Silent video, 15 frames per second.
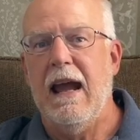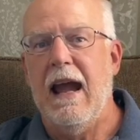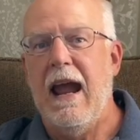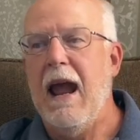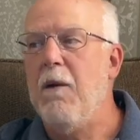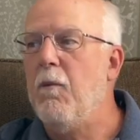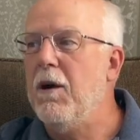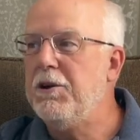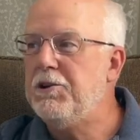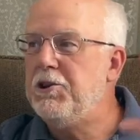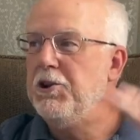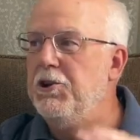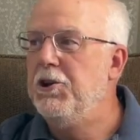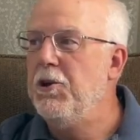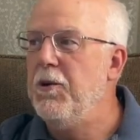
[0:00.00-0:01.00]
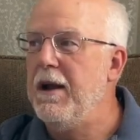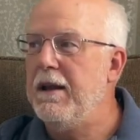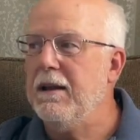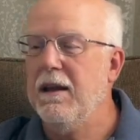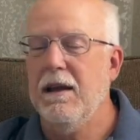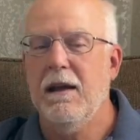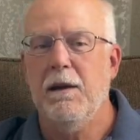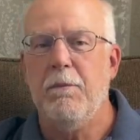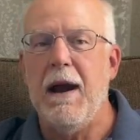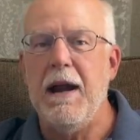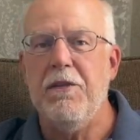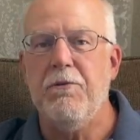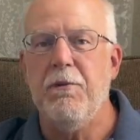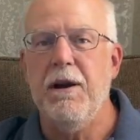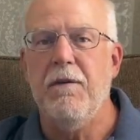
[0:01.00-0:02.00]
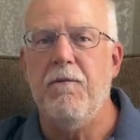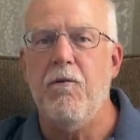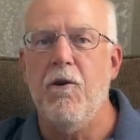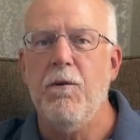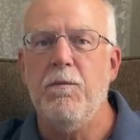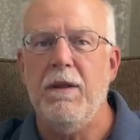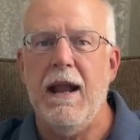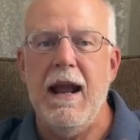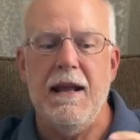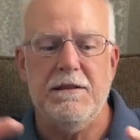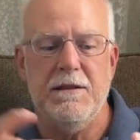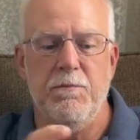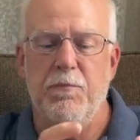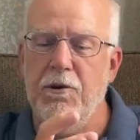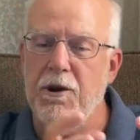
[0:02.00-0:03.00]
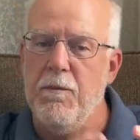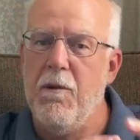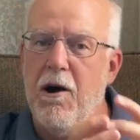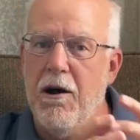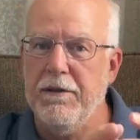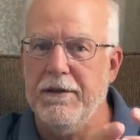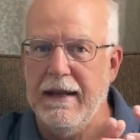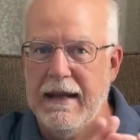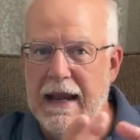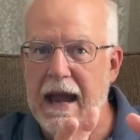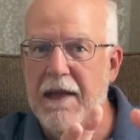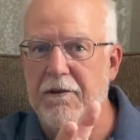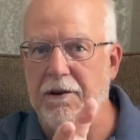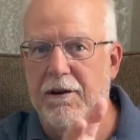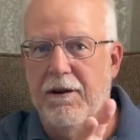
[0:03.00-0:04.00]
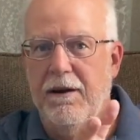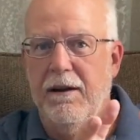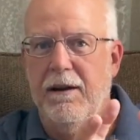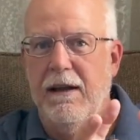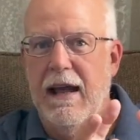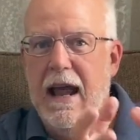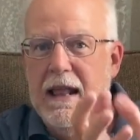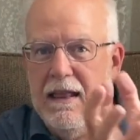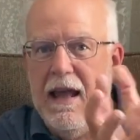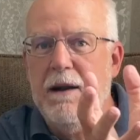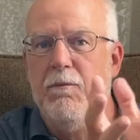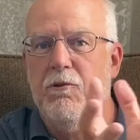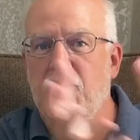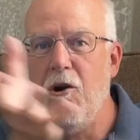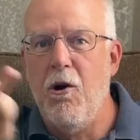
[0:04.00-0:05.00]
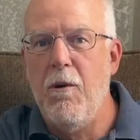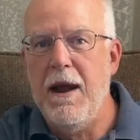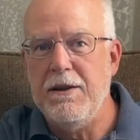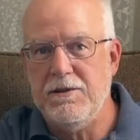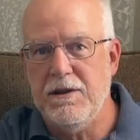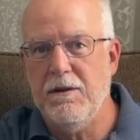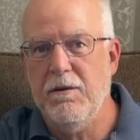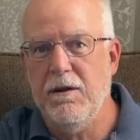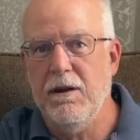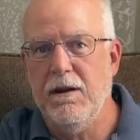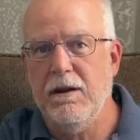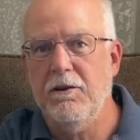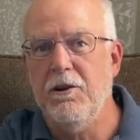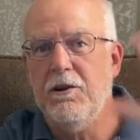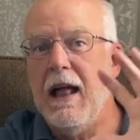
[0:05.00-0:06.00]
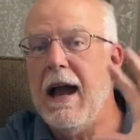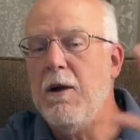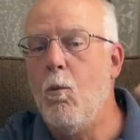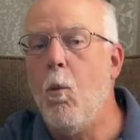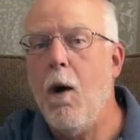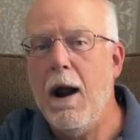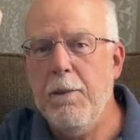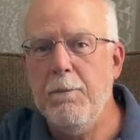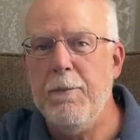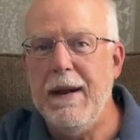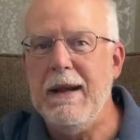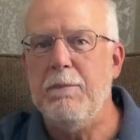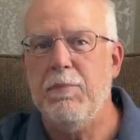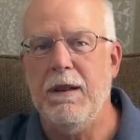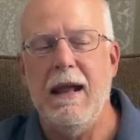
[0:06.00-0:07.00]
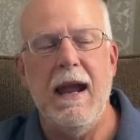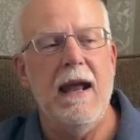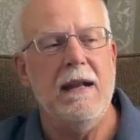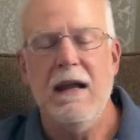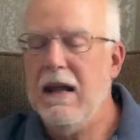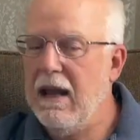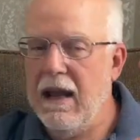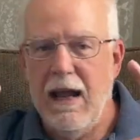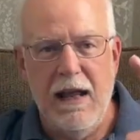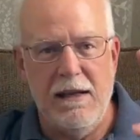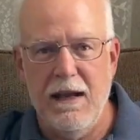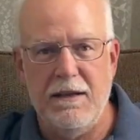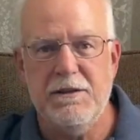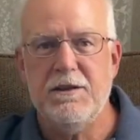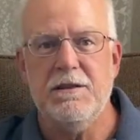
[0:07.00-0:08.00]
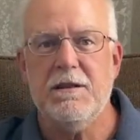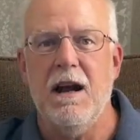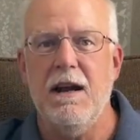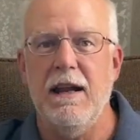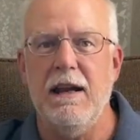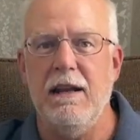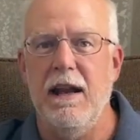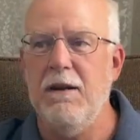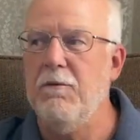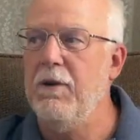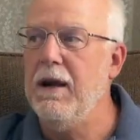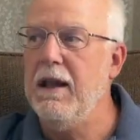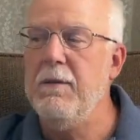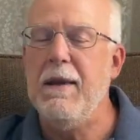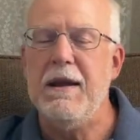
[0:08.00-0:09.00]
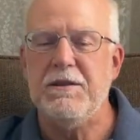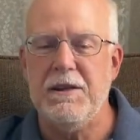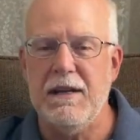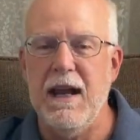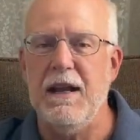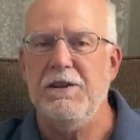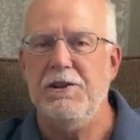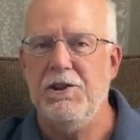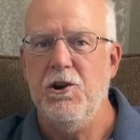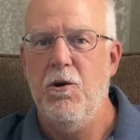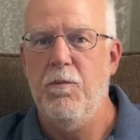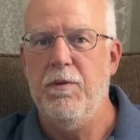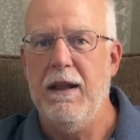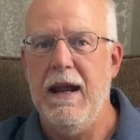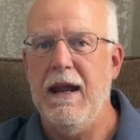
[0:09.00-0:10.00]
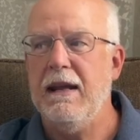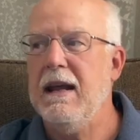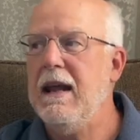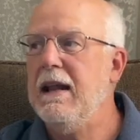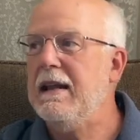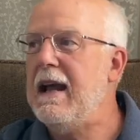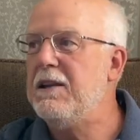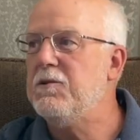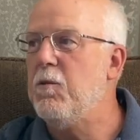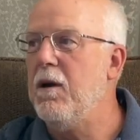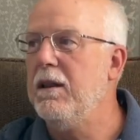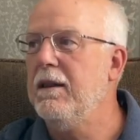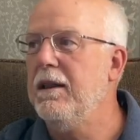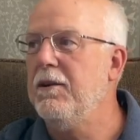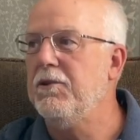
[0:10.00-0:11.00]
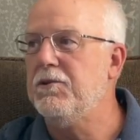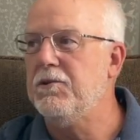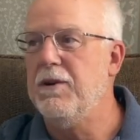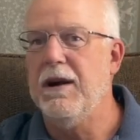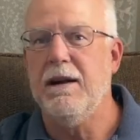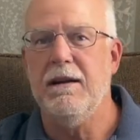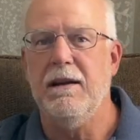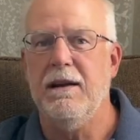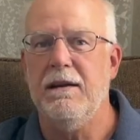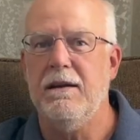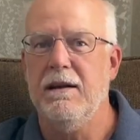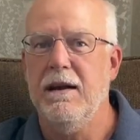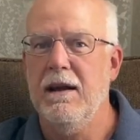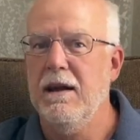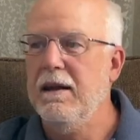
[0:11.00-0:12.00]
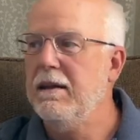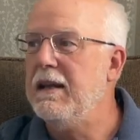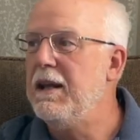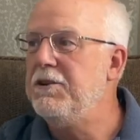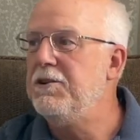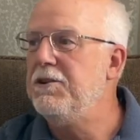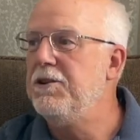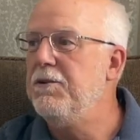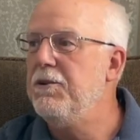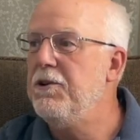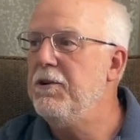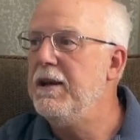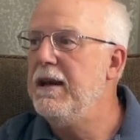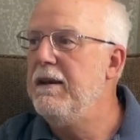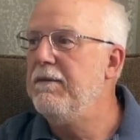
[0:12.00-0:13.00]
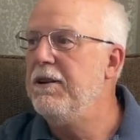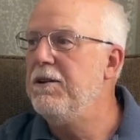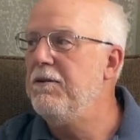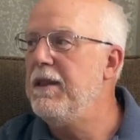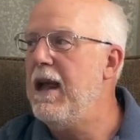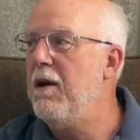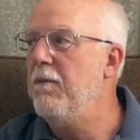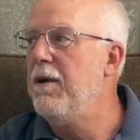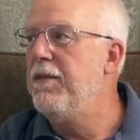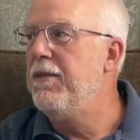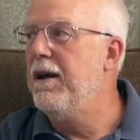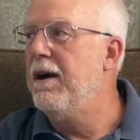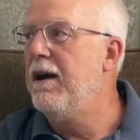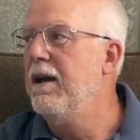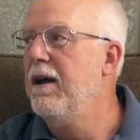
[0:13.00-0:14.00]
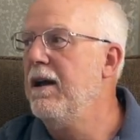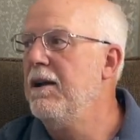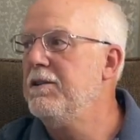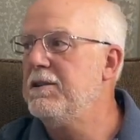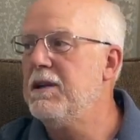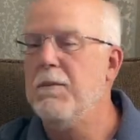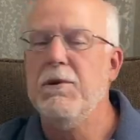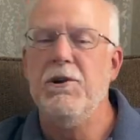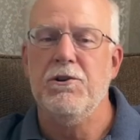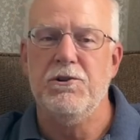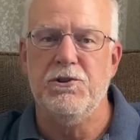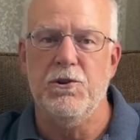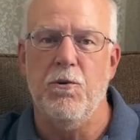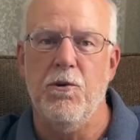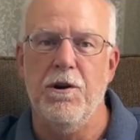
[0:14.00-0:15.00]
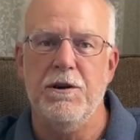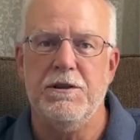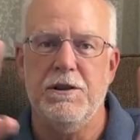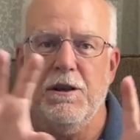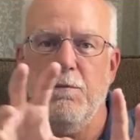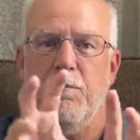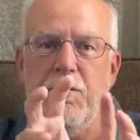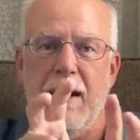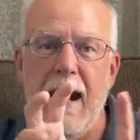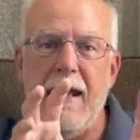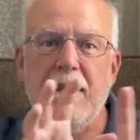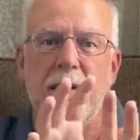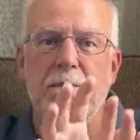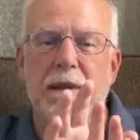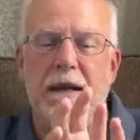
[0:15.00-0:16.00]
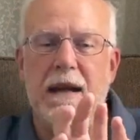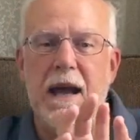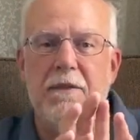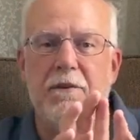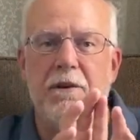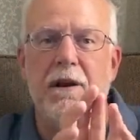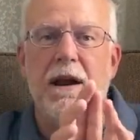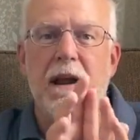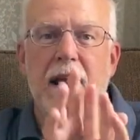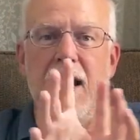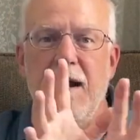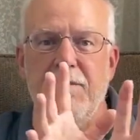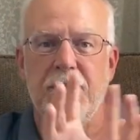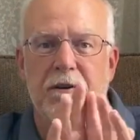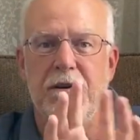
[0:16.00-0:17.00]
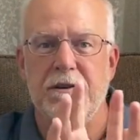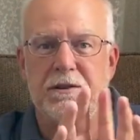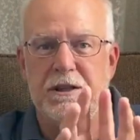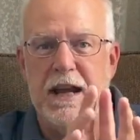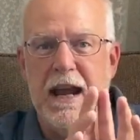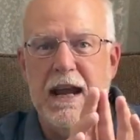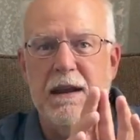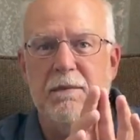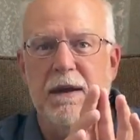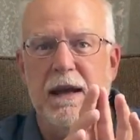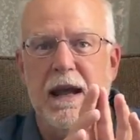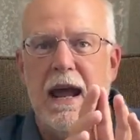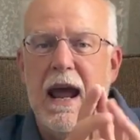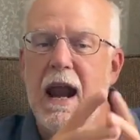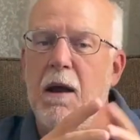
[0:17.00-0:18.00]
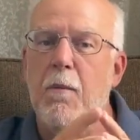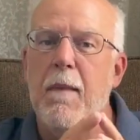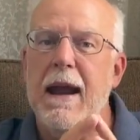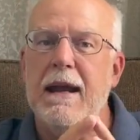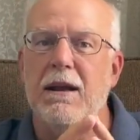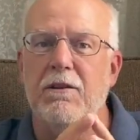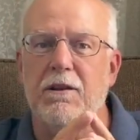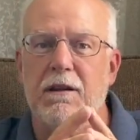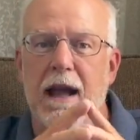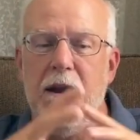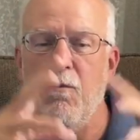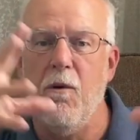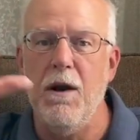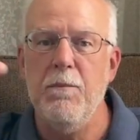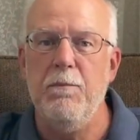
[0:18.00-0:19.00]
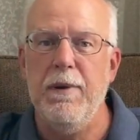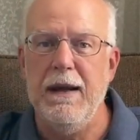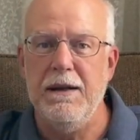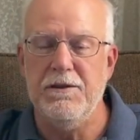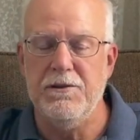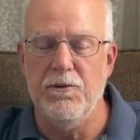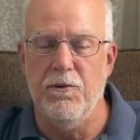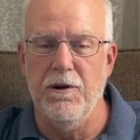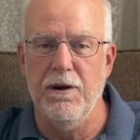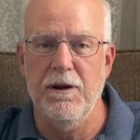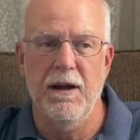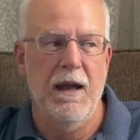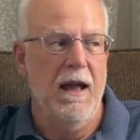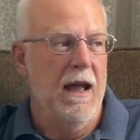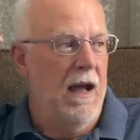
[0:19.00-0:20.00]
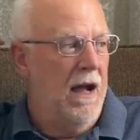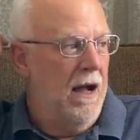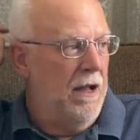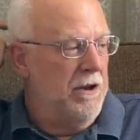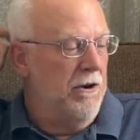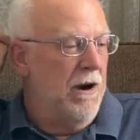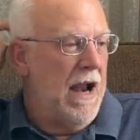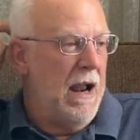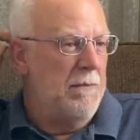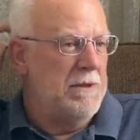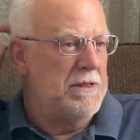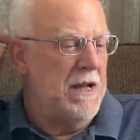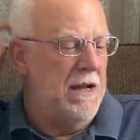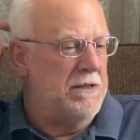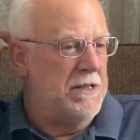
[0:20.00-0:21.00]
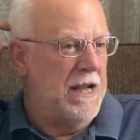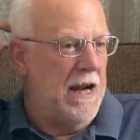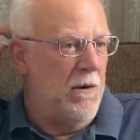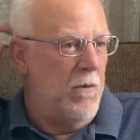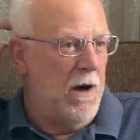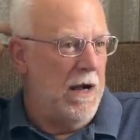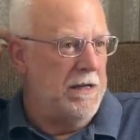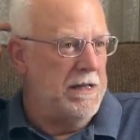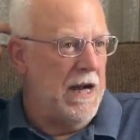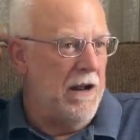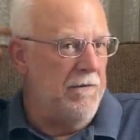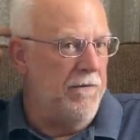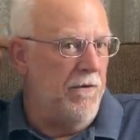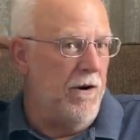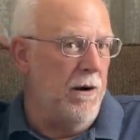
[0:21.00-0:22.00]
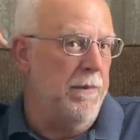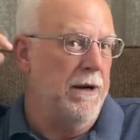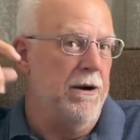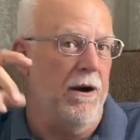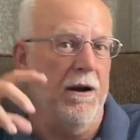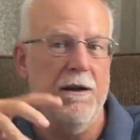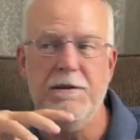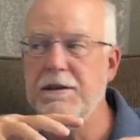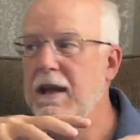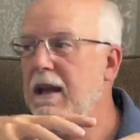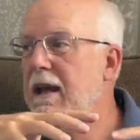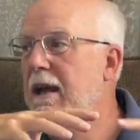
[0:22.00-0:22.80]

and once you do it, buy 3 or 4 plants and put them all together and let them grow look like one big plant. It's stunning. It really makes a nice show plant. That's one little trick that you do. You can even do that with some of your swords. Plant them together if they're the same, and it'll make it look like one big sword. Your Amazons you got to watch out for because